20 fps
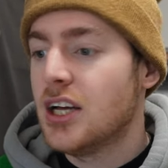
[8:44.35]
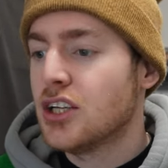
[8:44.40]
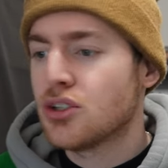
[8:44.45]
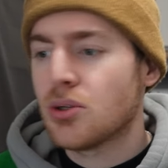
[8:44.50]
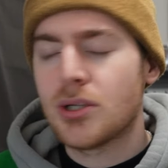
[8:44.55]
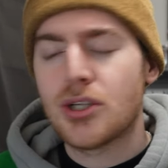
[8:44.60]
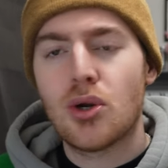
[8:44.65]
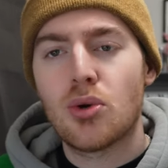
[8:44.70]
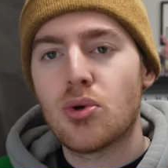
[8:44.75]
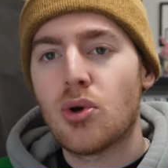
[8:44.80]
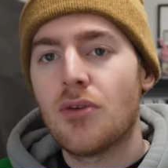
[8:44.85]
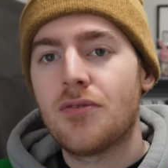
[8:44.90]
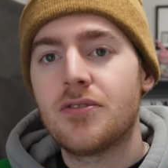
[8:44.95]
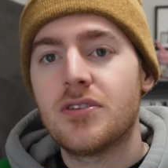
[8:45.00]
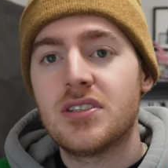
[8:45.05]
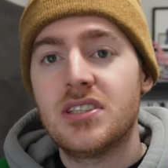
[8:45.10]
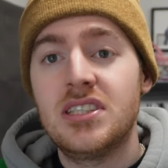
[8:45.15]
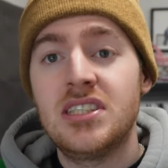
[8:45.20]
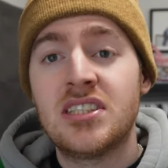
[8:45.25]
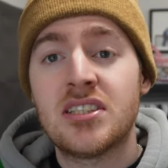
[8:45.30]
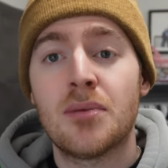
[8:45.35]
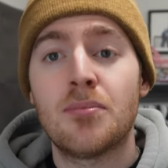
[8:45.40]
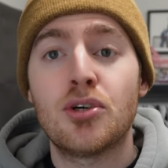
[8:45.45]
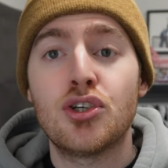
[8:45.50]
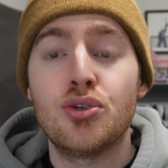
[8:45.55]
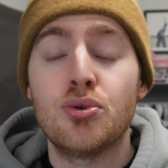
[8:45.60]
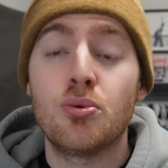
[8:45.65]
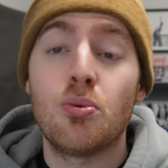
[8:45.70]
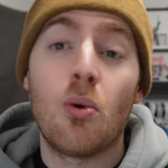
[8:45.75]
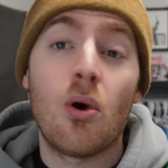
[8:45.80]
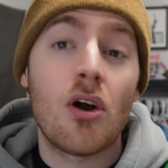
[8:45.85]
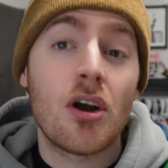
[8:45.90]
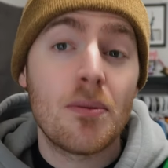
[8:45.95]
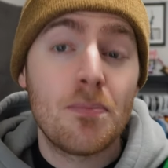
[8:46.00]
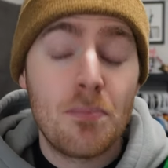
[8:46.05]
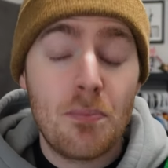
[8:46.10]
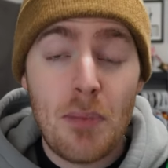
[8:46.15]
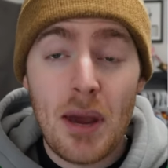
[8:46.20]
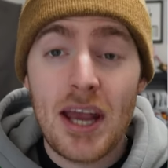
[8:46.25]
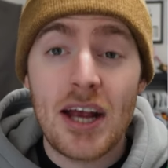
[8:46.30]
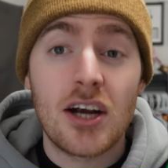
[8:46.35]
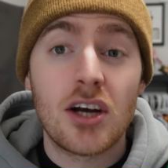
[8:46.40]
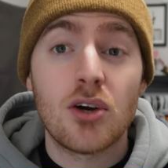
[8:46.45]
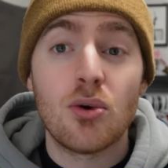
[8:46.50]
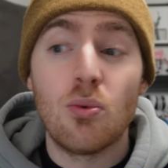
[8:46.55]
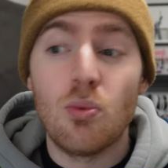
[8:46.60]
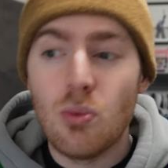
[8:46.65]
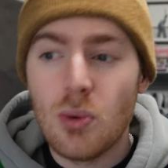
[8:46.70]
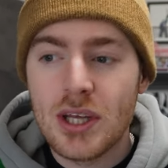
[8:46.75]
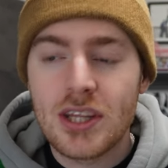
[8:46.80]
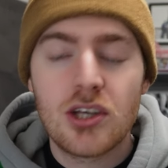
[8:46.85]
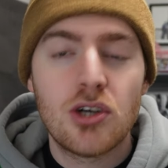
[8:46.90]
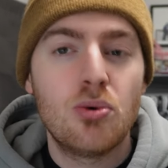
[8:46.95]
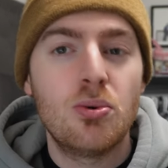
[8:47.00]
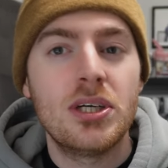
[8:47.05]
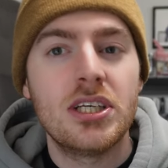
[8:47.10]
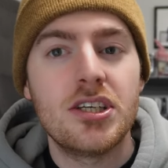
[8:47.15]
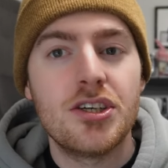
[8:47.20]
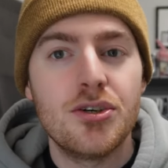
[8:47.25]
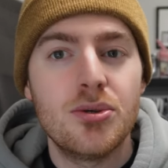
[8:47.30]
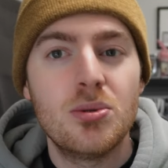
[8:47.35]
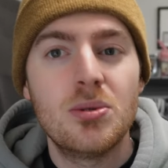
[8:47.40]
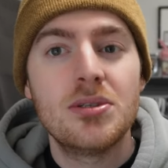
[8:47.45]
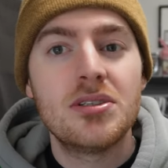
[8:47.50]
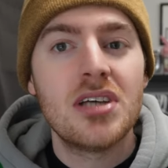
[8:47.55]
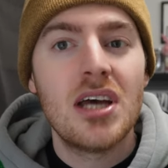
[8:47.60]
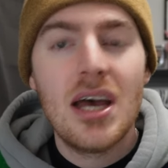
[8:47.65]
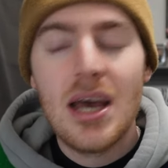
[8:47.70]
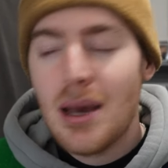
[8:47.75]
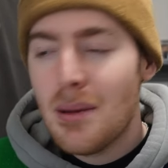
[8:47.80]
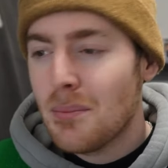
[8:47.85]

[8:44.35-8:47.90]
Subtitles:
So I don't know if he's someone you'd want to pair with Quinn Hughes,